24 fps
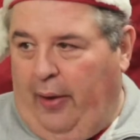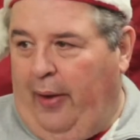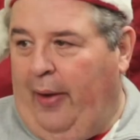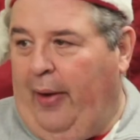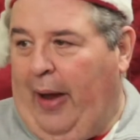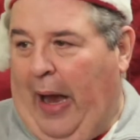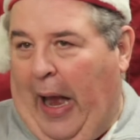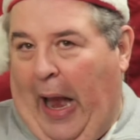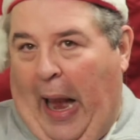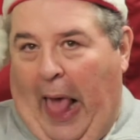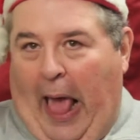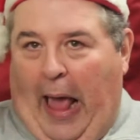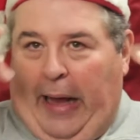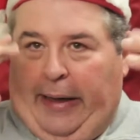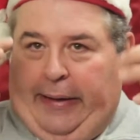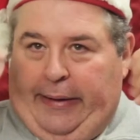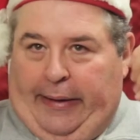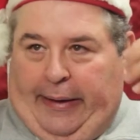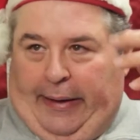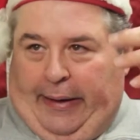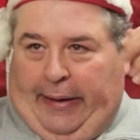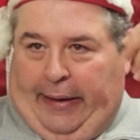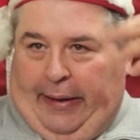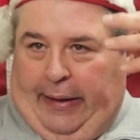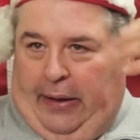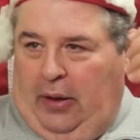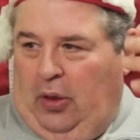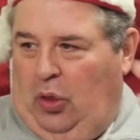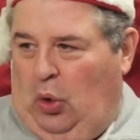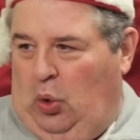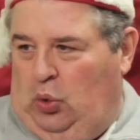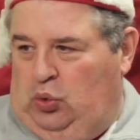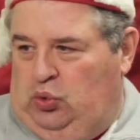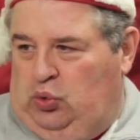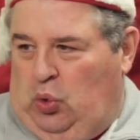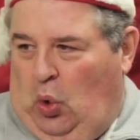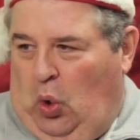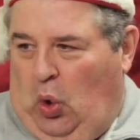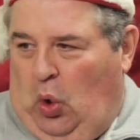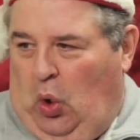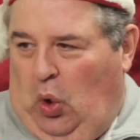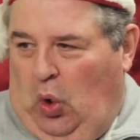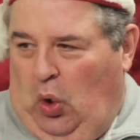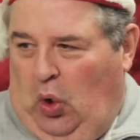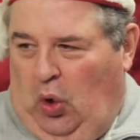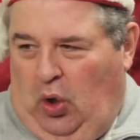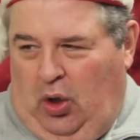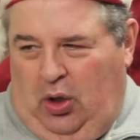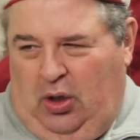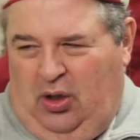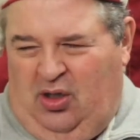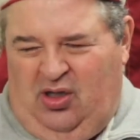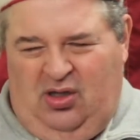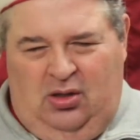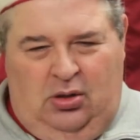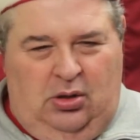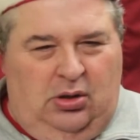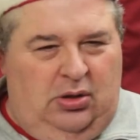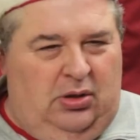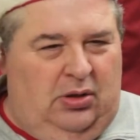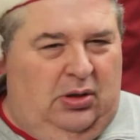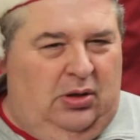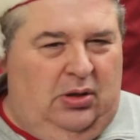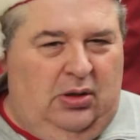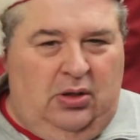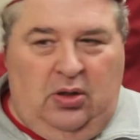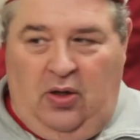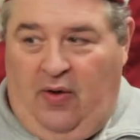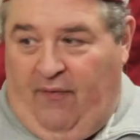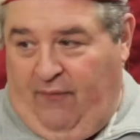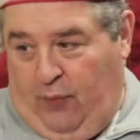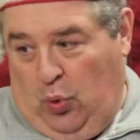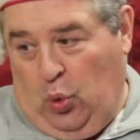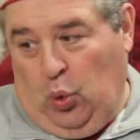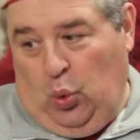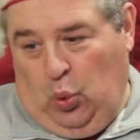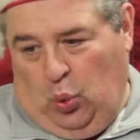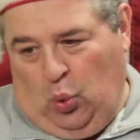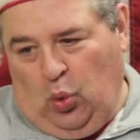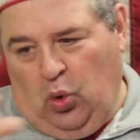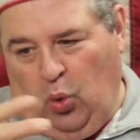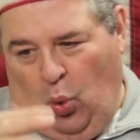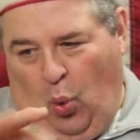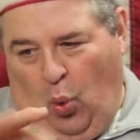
Lights. That's about it. Forget it. For you, go.